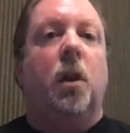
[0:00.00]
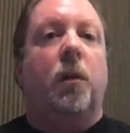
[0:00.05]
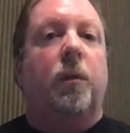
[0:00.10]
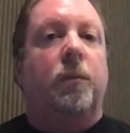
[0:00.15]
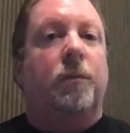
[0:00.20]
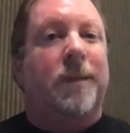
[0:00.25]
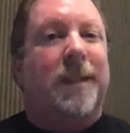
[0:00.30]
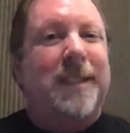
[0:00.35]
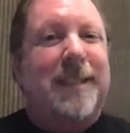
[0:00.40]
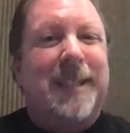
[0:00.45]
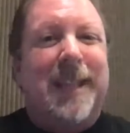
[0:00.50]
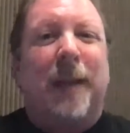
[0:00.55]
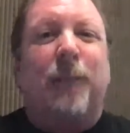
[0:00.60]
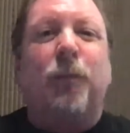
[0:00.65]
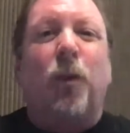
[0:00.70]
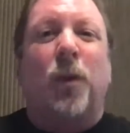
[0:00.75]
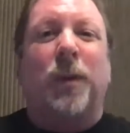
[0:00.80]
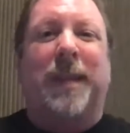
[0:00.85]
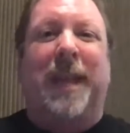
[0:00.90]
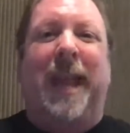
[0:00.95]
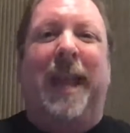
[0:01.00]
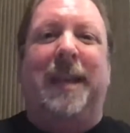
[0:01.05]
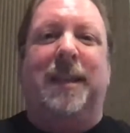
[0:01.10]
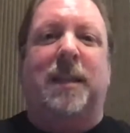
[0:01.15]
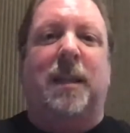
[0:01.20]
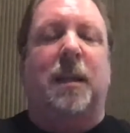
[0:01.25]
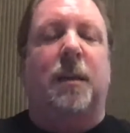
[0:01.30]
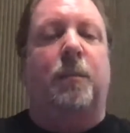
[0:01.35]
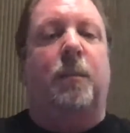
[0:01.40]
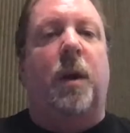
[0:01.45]
several
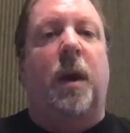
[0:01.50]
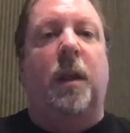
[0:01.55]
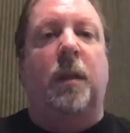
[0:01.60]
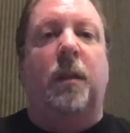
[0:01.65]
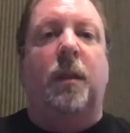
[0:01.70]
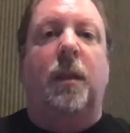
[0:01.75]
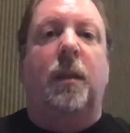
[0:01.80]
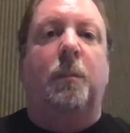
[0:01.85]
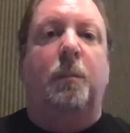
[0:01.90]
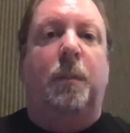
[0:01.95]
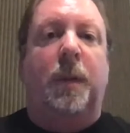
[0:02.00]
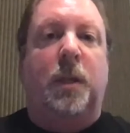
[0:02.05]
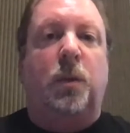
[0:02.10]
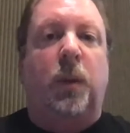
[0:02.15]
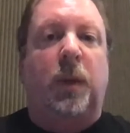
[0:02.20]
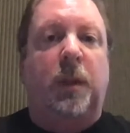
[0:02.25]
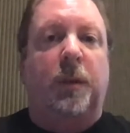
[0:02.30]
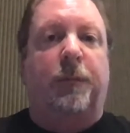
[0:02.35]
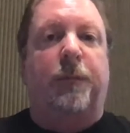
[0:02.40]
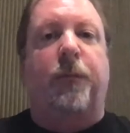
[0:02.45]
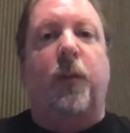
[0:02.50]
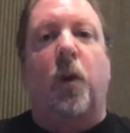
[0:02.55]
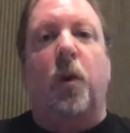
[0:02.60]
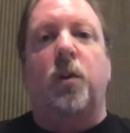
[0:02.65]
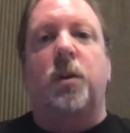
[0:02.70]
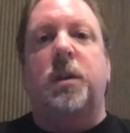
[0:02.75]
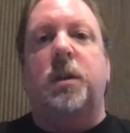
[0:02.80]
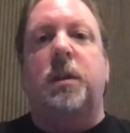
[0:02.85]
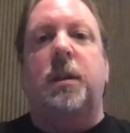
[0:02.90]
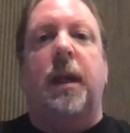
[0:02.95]
days of the month, between the
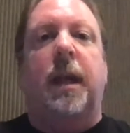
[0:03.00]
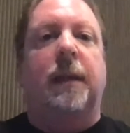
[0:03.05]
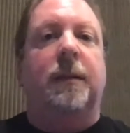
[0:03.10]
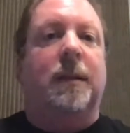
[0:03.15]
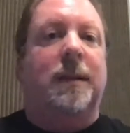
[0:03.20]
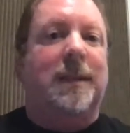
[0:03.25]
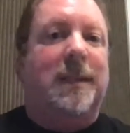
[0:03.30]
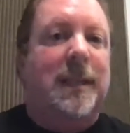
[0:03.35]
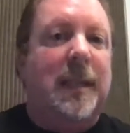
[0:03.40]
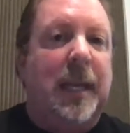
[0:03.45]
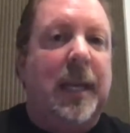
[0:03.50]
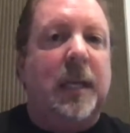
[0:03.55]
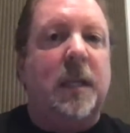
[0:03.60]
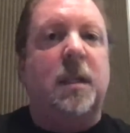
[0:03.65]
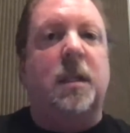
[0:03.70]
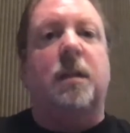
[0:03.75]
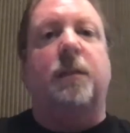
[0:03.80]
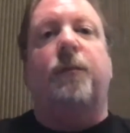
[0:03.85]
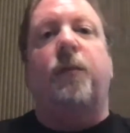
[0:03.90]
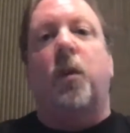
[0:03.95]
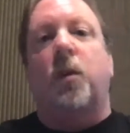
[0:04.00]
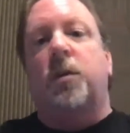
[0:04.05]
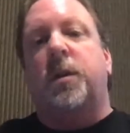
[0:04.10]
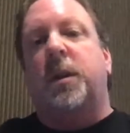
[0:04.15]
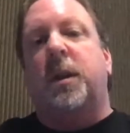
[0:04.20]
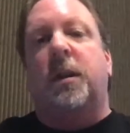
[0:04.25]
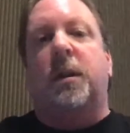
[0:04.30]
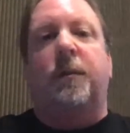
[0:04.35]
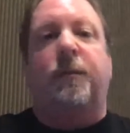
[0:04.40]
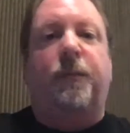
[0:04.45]
1st and the 6th, the
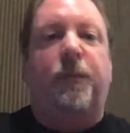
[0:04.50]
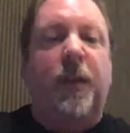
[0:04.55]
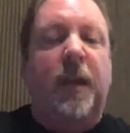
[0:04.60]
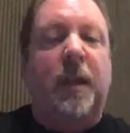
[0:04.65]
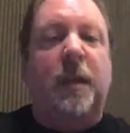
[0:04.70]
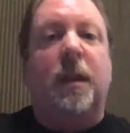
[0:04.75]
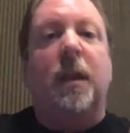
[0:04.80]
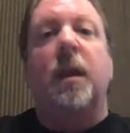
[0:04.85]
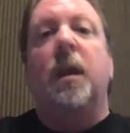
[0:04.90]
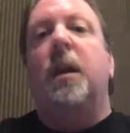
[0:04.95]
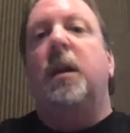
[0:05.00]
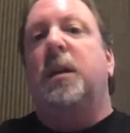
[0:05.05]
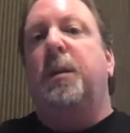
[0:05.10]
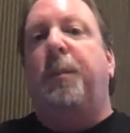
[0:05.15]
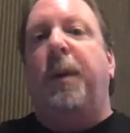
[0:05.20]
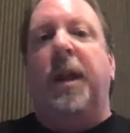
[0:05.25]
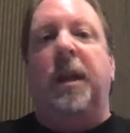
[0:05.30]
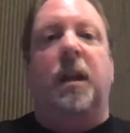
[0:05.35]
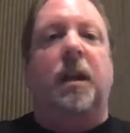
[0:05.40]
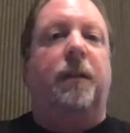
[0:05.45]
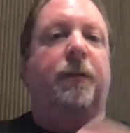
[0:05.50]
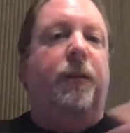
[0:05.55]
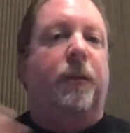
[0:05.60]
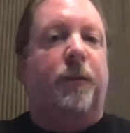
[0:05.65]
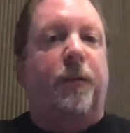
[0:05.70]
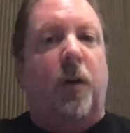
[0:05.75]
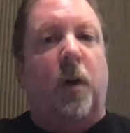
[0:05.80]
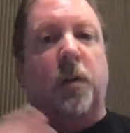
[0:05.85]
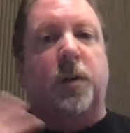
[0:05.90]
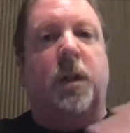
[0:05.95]
1st and the 5th, depending if it
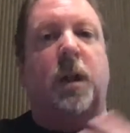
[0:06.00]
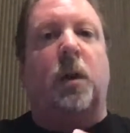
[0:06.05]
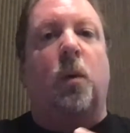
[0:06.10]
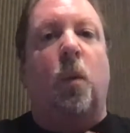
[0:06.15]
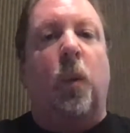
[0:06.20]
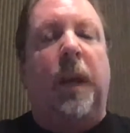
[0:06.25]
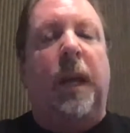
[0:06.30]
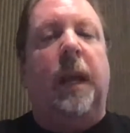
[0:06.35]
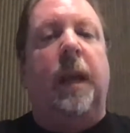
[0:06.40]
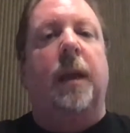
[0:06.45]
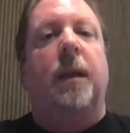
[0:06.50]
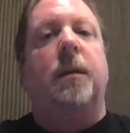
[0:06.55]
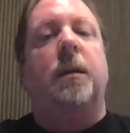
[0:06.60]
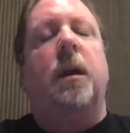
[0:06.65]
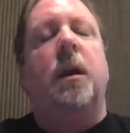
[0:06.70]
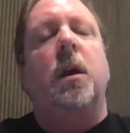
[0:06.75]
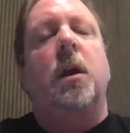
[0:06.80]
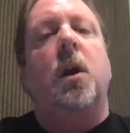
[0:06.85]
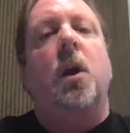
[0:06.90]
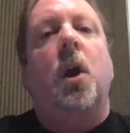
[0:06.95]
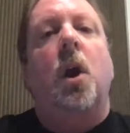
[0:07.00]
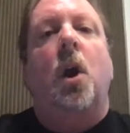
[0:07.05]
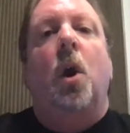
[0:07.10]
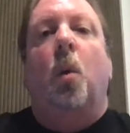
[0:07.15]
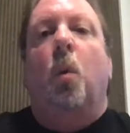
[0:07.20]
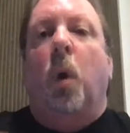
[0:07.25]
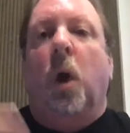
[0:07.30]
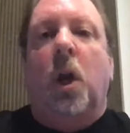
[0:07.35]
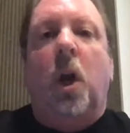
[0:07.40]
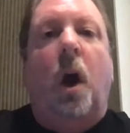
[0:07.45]
falls on a weekend,
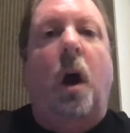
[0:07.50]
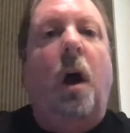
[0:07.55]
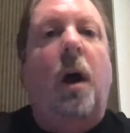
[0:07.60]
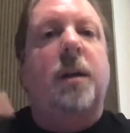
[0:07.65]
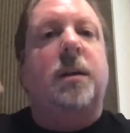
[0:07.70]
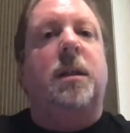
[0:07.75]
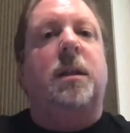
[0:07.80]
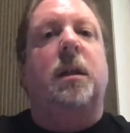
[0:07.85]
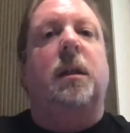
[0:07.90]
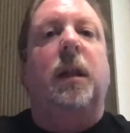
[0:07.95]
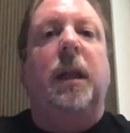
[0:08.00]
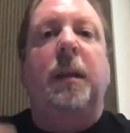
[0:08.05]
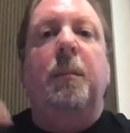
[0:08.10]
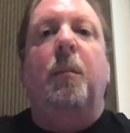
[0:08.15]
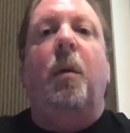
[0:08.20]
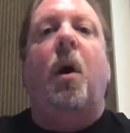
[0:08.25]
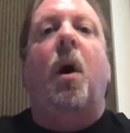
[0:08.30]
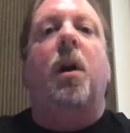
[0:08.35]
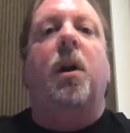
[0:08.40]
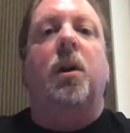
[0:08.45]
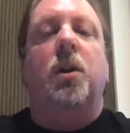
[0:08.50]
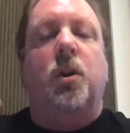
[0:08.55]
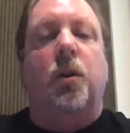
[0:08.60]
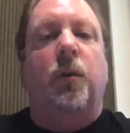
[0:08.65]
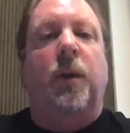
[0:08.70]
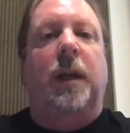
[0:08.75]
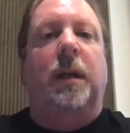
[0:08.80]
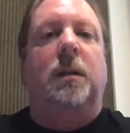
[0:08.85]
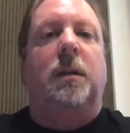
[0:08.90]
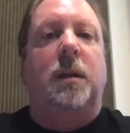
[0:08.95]
we're constantly
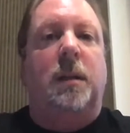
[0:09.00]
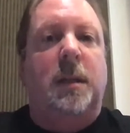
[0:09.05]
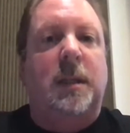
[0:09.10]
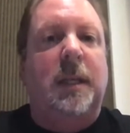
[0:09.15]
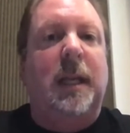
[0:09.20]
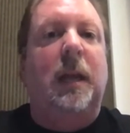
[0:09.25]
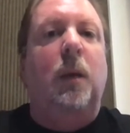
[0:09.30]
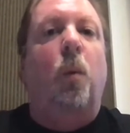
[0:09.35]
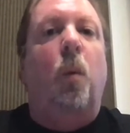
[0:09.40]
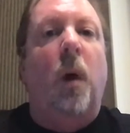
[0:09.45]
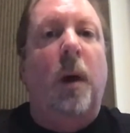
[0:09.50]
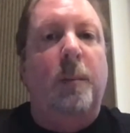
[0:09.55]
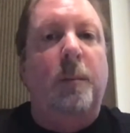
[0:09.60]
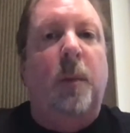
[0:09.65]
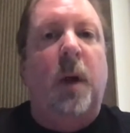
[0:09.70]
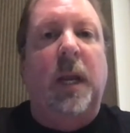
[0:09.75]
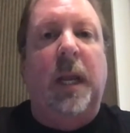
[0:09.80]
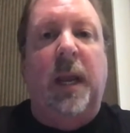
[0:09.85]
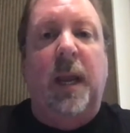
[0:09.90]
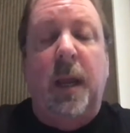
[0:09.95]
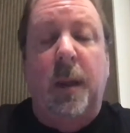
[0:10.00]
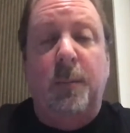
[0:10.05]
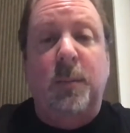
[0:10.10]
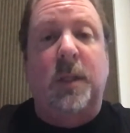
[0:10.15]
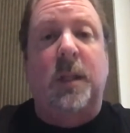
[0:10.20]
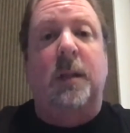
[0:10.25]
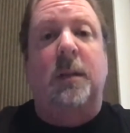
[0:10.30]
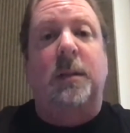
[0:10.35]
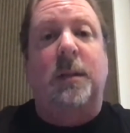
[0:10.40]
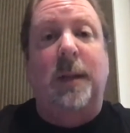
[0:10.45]
monitoring to see what money
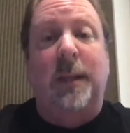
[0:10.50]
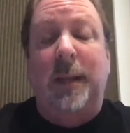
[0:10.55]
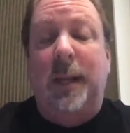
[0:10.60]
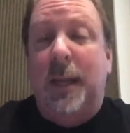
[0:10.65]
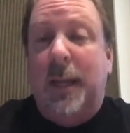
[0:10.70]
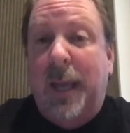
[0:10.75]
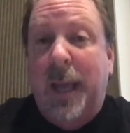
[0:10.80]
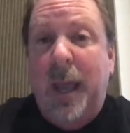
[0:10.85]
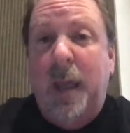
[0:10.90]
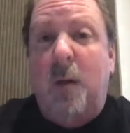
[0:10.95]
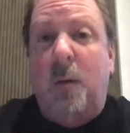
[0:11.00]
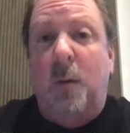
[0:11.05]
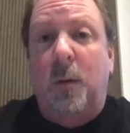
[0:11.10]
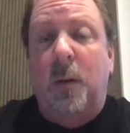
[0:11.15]
comes into the account.